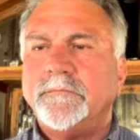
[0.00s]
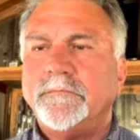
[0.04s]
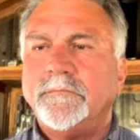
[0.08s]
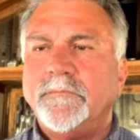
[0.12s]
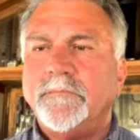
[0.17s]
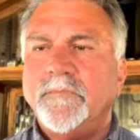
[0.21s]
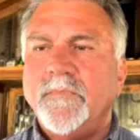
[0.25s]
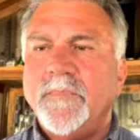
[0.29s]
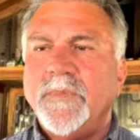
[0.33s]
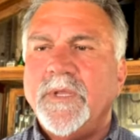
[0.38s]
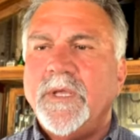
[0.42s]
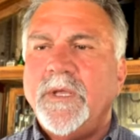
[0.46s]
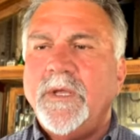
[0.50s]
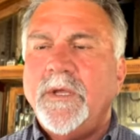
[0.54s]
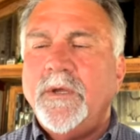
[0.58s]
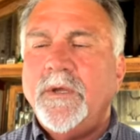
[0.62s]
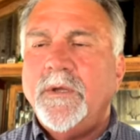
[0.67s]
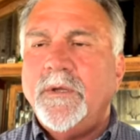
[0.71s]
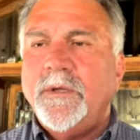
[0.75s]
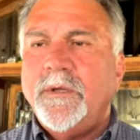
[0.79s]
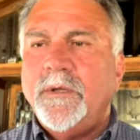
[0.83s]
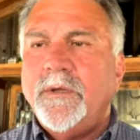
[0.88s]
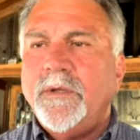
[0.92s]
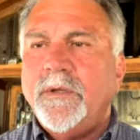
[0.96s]
Hmm.
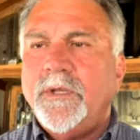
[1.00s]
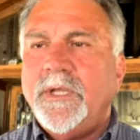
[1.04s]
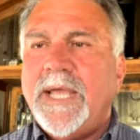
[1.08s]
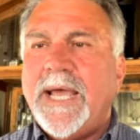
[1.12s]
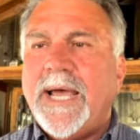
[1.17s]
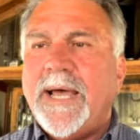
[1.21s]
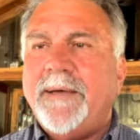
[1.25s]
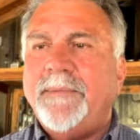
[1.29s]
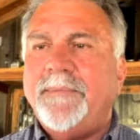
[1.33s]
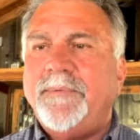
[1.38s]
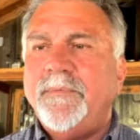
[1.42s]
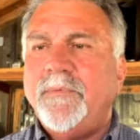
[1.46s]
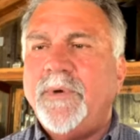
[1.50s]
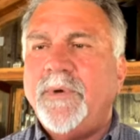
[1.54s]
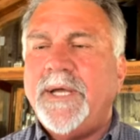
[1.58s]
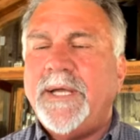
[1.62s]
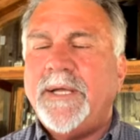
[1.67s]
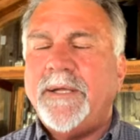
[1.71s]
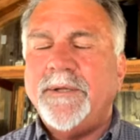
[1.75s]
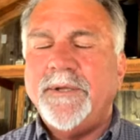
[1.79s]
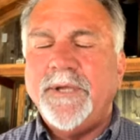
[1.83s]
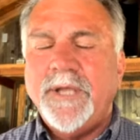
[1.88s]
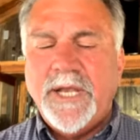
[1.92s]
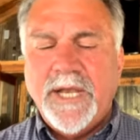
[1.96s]
Yeah,
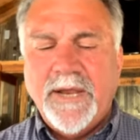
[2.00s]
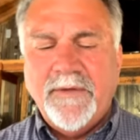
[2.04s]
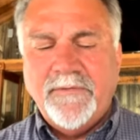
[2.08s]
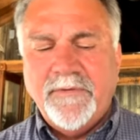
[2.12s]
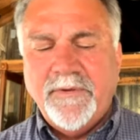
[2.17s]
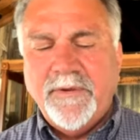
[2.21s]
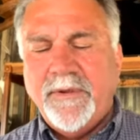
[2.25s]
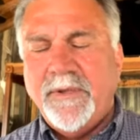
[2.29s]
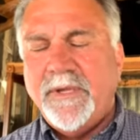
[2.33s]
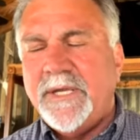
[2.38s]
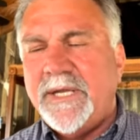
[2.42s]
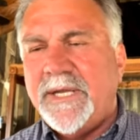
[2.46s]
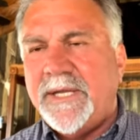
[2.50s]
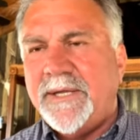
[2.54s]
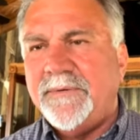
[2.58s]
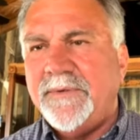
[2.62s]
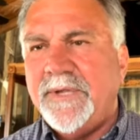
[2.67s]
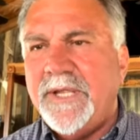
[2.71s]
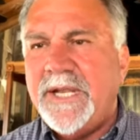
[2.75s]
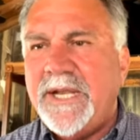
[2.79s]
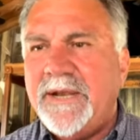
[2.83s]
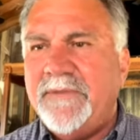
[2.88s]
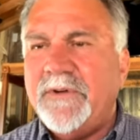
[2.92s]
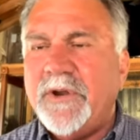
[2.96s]
well, you never, yeah,
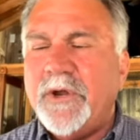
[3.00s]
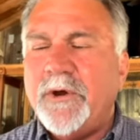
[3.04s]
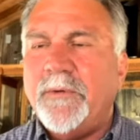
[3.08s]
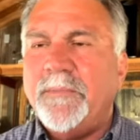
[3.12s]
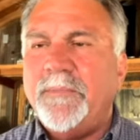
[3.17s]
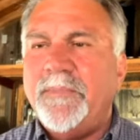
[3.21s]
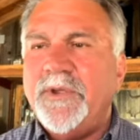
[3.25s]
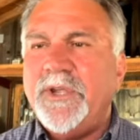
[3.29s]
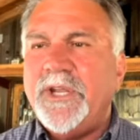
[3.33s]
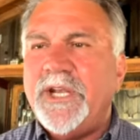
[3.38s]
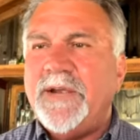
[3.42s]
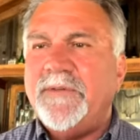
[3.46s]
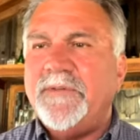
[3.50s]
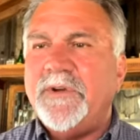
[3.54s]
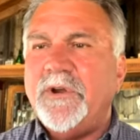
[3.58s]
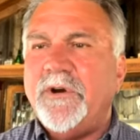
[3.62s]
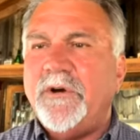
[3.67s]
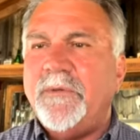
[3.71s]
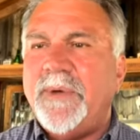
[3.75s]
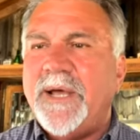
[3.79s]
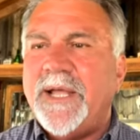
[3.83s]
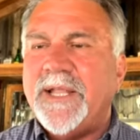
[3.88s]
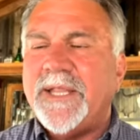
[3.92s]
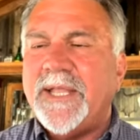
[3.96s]
you never know, you never know
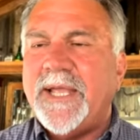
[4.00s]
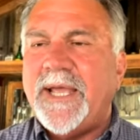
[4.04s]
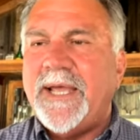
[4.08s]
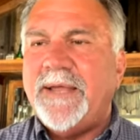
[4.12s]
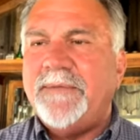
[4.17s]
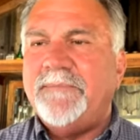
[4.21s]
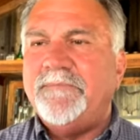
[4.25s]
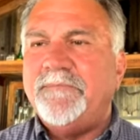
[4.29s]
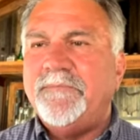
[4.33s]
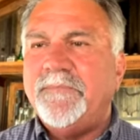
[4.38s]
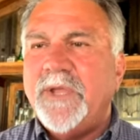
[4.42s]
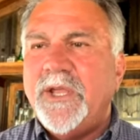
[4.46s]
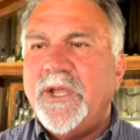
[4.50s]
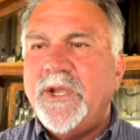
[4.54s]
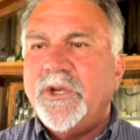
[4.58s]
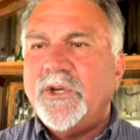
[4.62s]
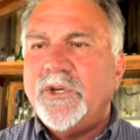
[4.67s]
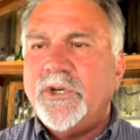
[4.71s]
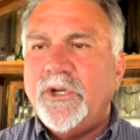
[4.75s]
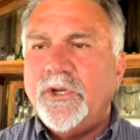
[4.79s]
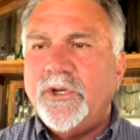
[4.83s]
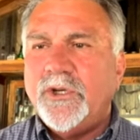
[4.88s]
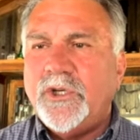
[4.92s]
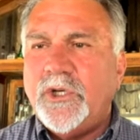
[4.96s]
about that.
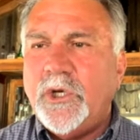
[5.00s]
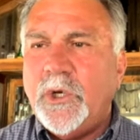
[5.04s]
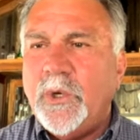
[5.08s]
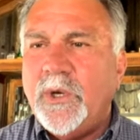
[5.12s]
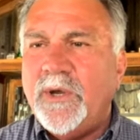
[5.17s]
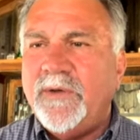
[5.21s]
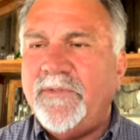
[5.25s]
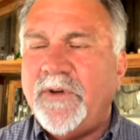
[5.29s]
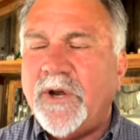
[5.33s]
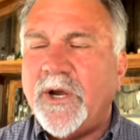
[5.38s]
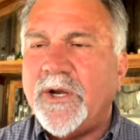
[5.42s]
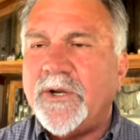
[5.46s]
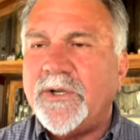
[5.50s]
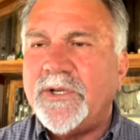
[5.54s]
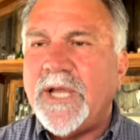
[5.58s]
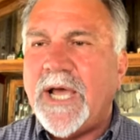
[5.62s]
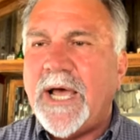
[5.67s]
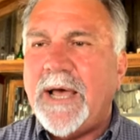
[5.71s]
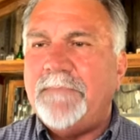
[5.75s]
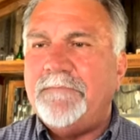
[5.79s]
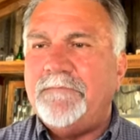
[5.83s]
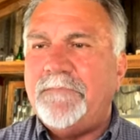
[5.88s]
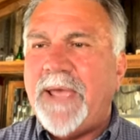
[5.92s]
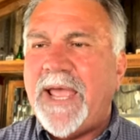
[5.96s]
Two, two of our
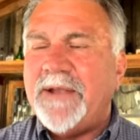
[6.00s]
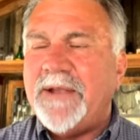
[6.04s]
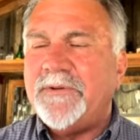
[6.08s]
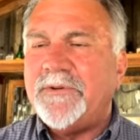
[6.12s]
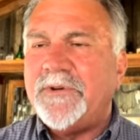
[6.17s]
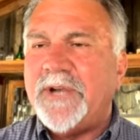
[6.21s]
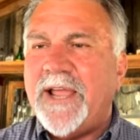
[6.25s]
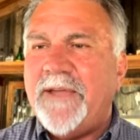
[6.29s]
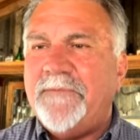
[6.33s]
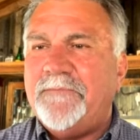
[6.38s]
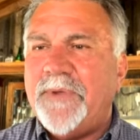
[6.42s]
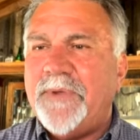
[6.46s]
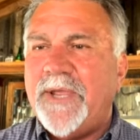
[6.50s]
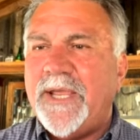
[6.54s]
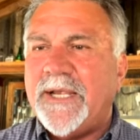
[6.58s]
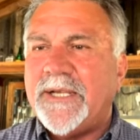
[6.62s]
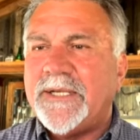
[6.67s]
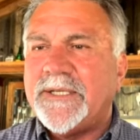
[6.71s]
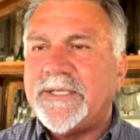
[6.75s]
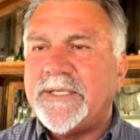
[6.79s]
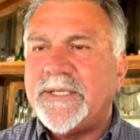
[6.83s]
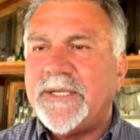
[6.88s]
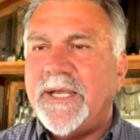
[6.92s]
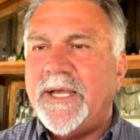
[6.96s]
top draft
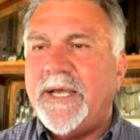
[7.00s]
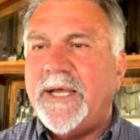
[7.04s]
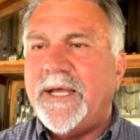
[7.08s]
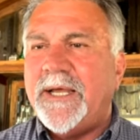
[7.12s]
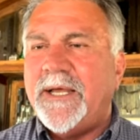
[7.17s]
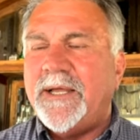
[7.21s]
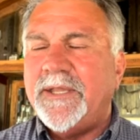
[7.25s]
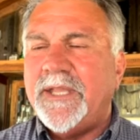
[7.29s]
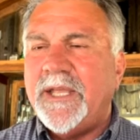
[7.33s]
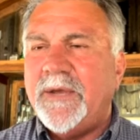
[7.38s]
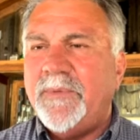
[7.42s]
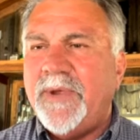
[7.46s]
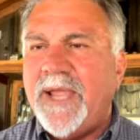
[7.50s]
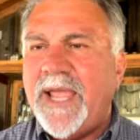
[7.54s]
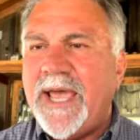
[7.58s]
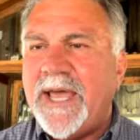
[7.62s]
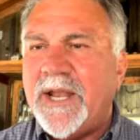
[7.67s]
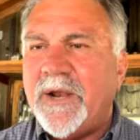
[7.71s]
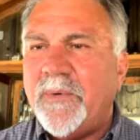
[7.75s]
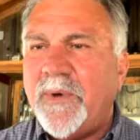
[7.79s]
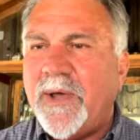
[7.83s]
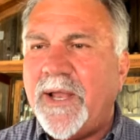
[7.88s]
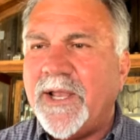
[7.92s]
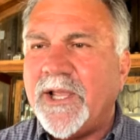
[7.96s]
picks uh, that we had a
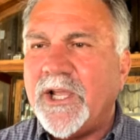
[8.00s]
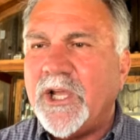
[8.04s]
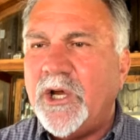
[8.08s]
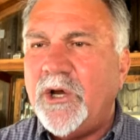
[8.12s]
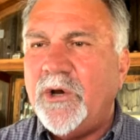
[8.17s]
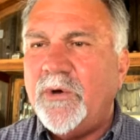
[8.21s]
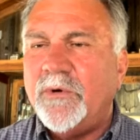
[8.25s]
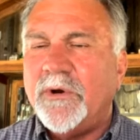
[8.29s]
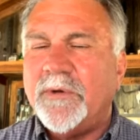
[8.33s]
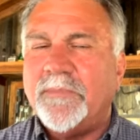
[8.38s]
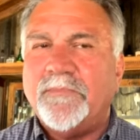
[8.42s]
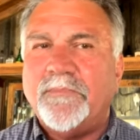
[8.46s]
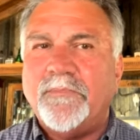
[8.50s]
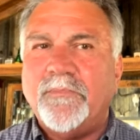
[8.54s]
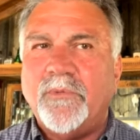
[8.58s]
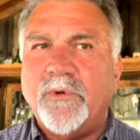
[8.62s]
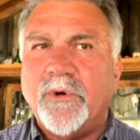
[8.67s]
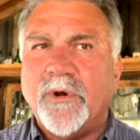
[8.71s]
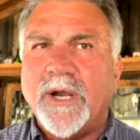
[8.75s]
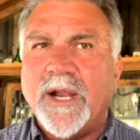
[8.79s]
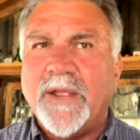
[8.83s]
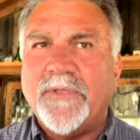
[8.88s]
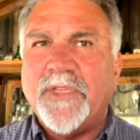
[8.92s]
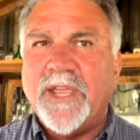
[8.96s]
while ago were,
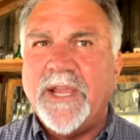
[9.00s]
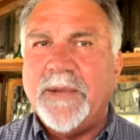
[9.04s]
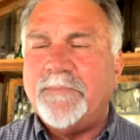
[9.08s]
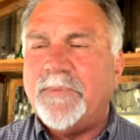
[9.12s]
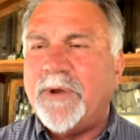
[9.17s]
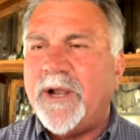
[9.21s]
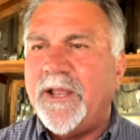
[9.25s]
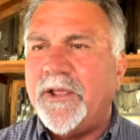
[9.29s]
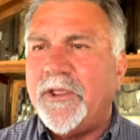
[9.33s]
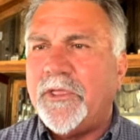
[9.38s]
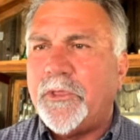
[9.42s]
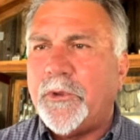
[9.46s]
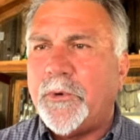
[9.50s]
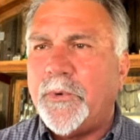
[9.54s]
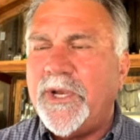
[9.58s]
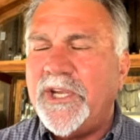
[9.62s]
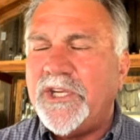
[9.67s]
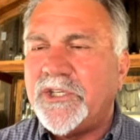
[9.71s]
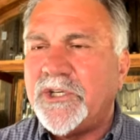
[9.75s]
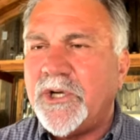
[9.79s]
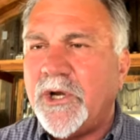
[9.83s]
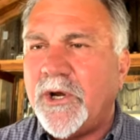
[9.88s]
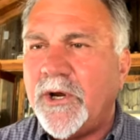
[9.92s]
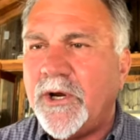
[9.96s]
were I think probably three
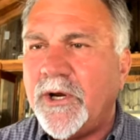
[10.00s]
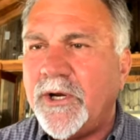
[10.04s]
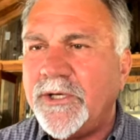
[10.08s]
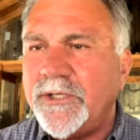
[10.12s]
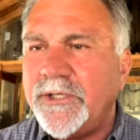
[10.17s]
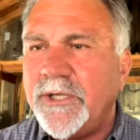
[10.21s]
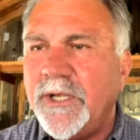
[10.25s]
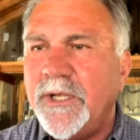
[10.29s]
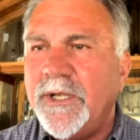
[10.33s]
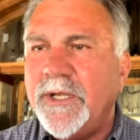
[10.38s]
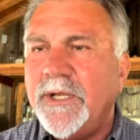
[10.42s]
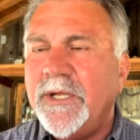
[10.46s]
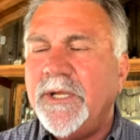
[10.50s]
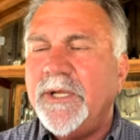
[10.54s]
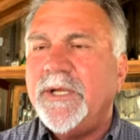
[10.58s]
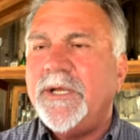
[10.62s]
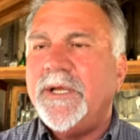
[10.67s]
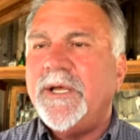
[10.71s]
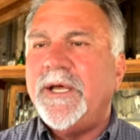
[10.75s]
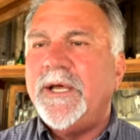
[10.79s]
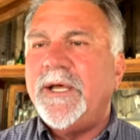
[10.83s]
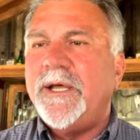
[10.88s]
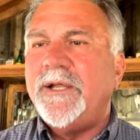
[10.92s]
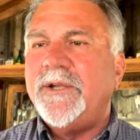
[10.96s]
stars.
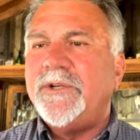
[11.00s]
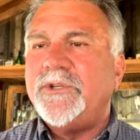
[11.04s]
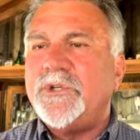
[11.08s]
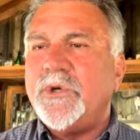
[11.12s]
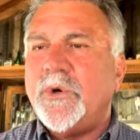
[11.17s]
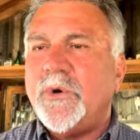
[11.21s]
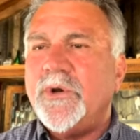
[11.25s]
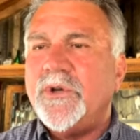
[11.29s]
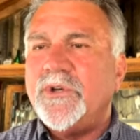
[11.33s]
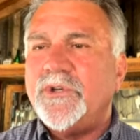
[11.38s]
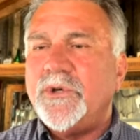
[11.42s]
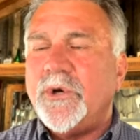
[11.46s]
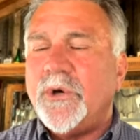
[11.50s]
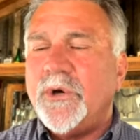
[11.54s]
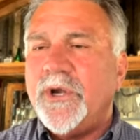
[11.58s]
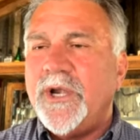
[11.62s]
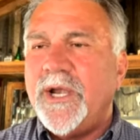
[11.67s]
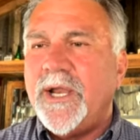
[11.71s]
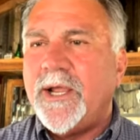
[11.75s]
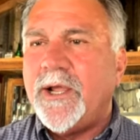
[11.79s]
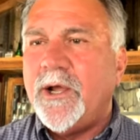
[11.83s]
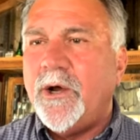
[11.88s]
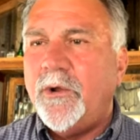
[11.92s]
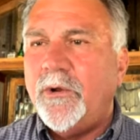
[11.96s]
Yeah, uh, Jordan
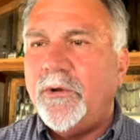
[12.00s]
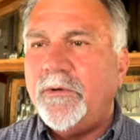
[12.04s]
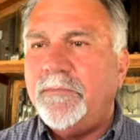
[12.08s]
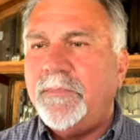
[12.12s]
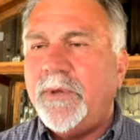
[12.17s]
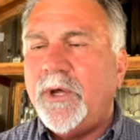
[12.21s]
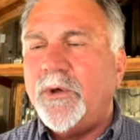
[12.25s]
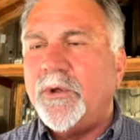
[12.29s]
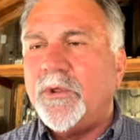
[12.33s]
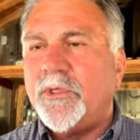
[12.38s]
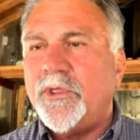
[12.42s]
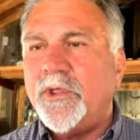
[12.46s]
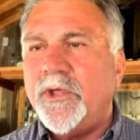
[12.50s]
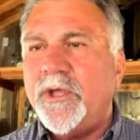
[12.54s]
and Colt both.